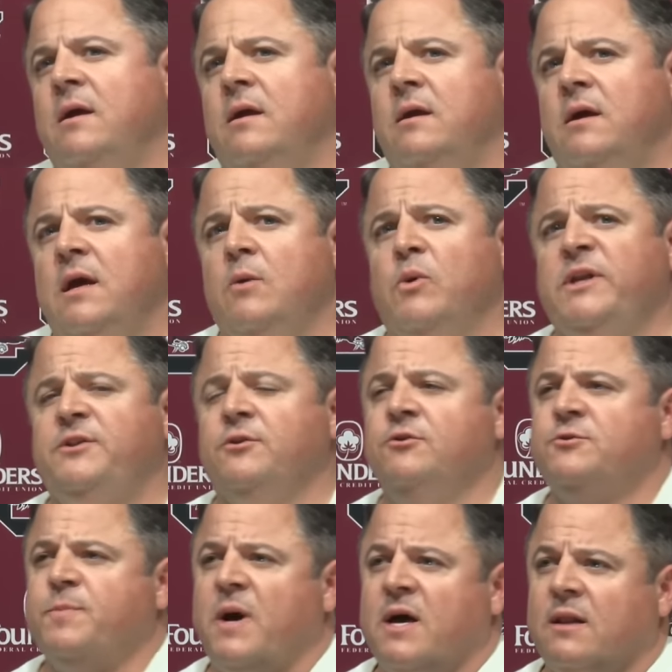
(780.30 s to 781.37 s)
Yeah, and we
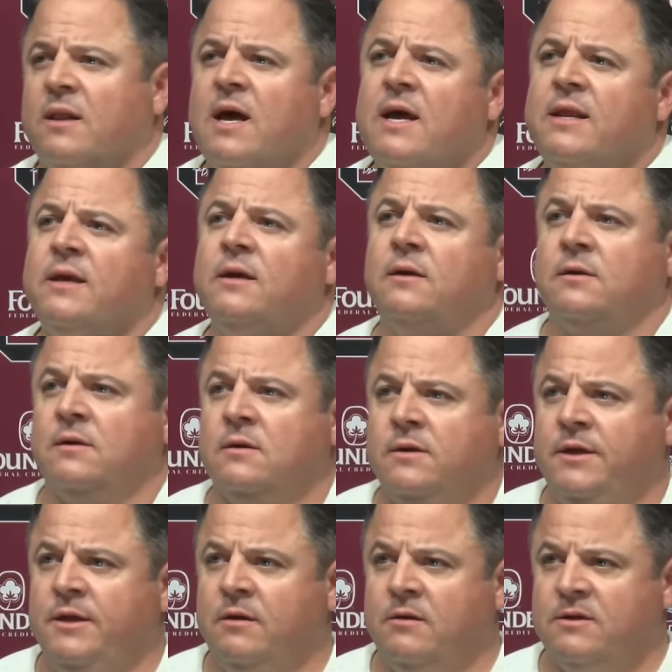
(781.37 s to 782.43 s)
two-spot a lot here.
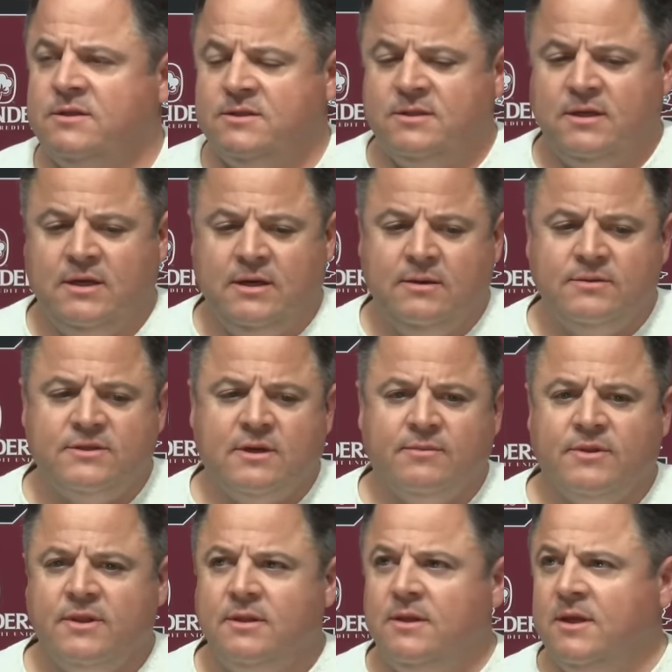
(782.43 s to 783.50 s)
You know, it's
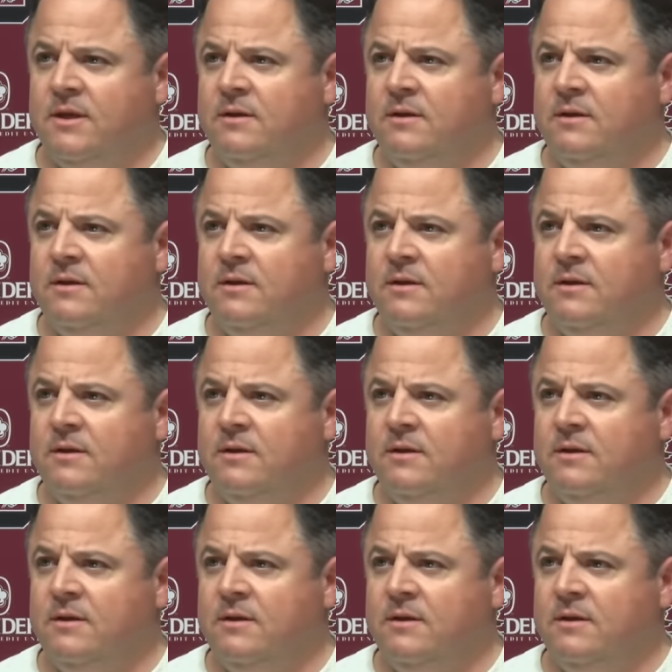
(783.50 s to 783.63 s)
something